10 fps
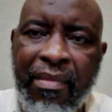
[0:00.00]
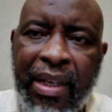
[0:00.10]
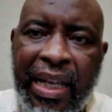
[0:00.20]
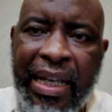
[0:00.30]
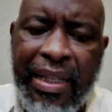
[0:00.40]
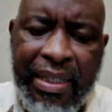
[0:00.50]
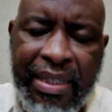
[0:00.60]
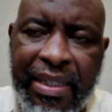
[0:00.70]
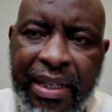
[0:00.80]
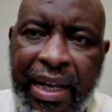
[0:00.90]
And the
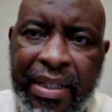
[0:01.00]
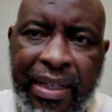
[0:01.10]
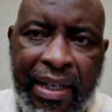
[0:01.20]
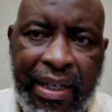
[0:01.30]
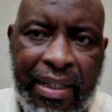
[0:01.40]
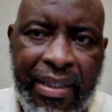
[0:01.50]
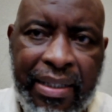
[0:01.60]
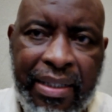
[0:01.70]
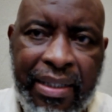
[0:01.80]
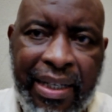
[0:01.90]
scattering
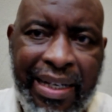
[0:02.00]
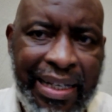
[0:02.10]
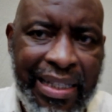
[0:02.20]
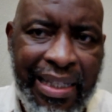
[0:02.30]
and the